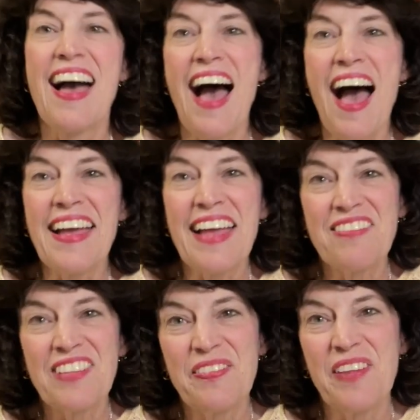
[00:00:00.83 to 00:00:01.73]
Hi
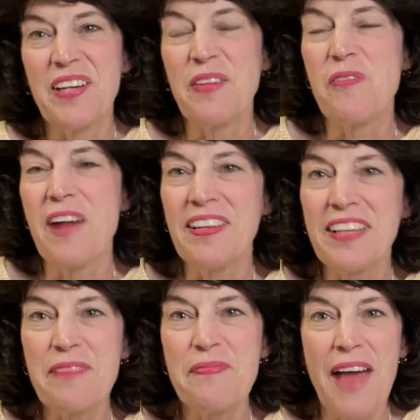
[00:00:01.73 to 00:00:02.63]
everyone,
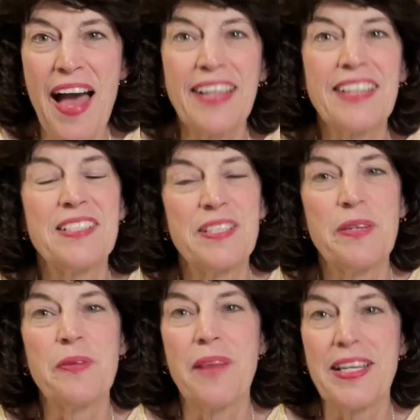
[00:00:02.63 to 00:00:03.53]
welcome back
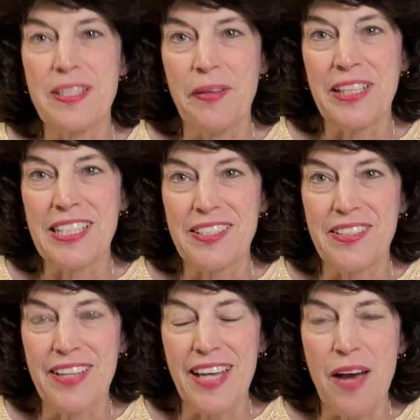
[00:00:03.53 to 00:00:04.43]
to my sewing
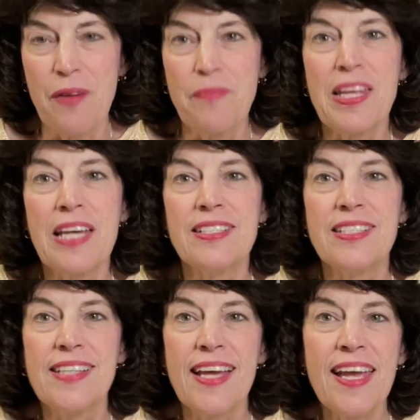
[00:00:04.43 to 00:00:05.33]
studio.
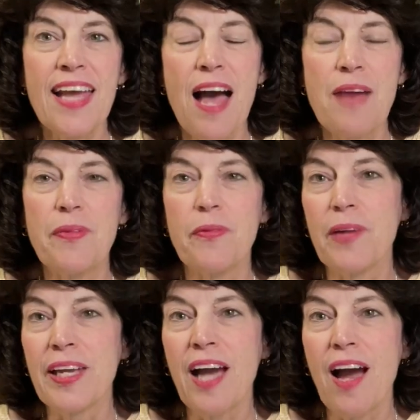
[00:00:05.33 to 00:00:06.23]
Today
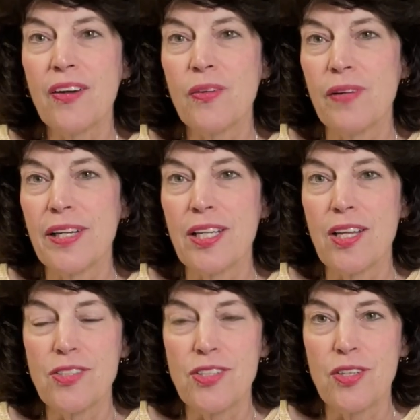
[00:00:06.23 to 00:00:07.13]
we are
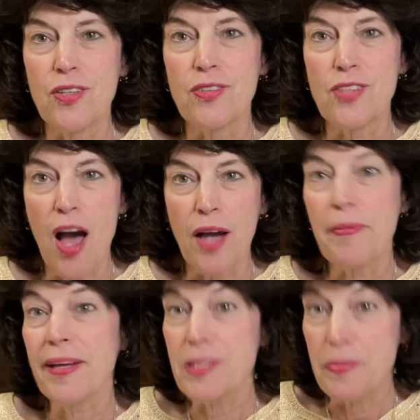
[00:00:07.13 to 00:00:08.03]
going to talk
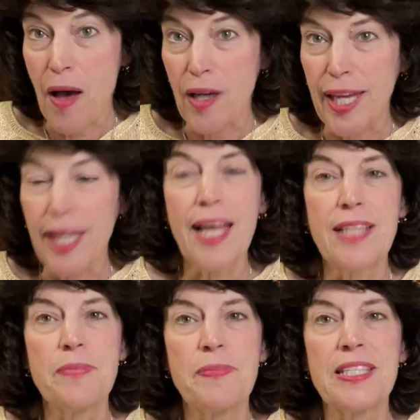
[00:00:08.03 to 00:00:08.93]
about smocking
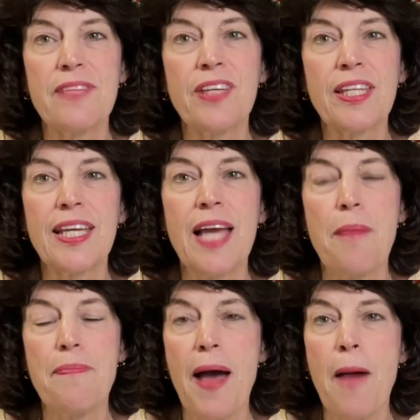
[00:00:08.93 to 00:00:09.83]
and specifically
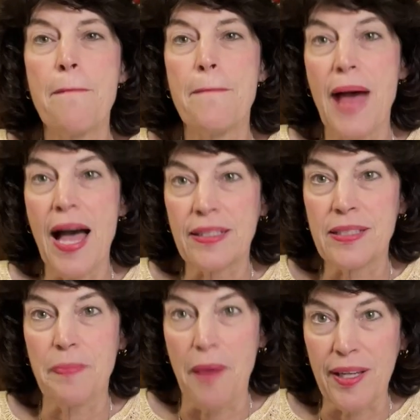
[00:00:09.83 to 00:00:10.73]
about
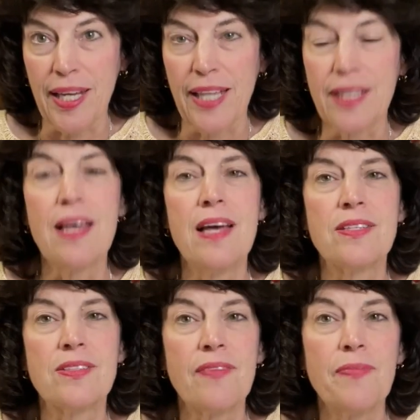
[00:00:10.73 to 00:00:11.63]
backsmocking.
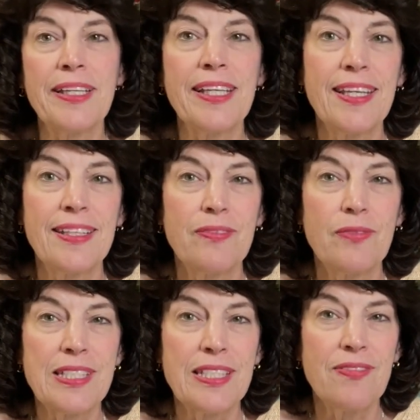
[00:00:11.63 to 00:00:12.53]
So I've
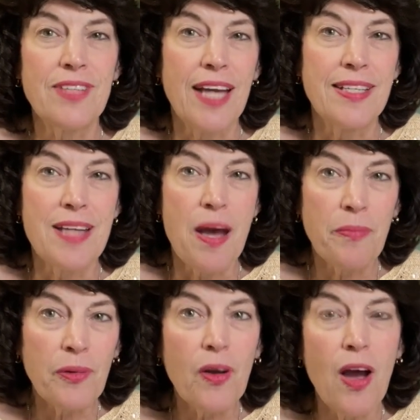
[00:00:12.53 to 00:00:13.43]
received a
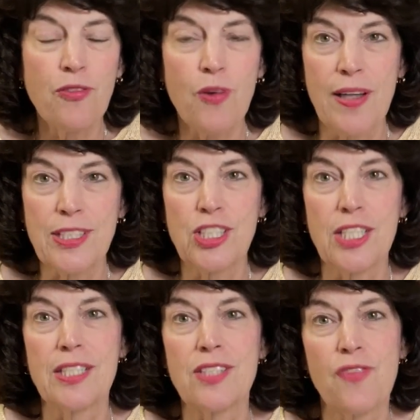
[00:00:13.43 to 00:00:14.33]
number of
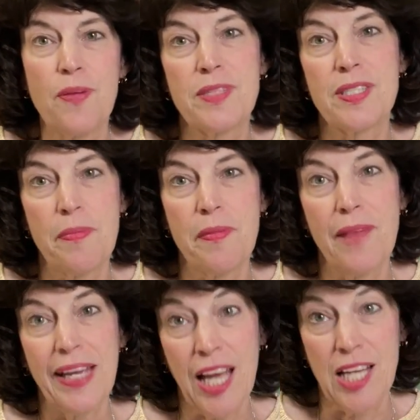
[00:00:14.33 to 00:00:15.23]
questions from some of
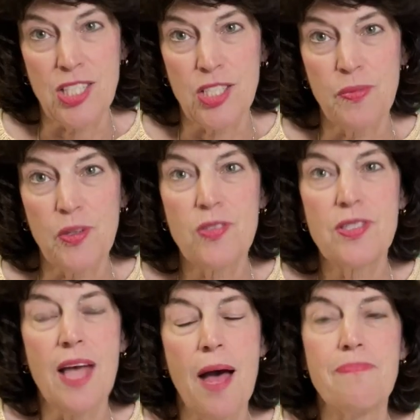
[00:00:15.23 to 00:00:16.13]
my
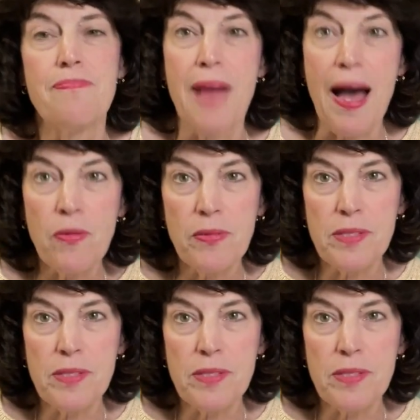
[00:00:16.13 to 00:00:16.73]
customers about